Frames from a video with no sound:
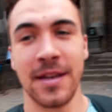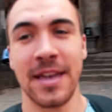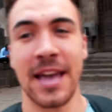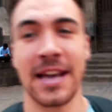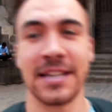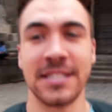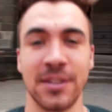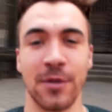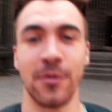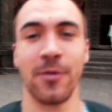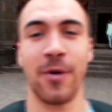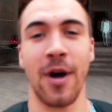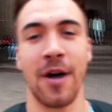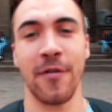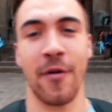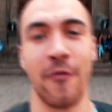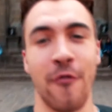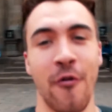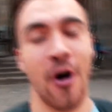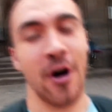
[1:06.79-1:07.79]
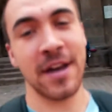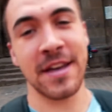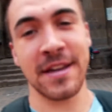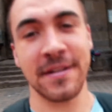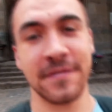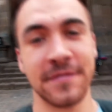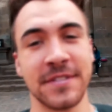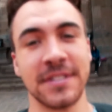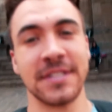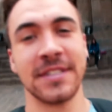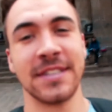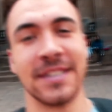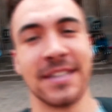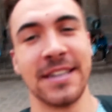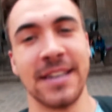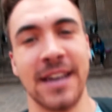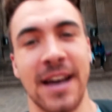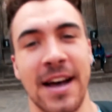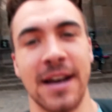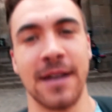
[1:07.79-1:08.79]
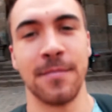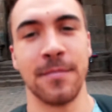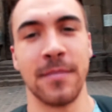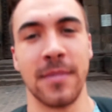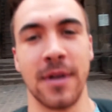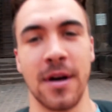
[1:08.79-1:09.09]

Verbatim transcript: yeah so I've arrived um,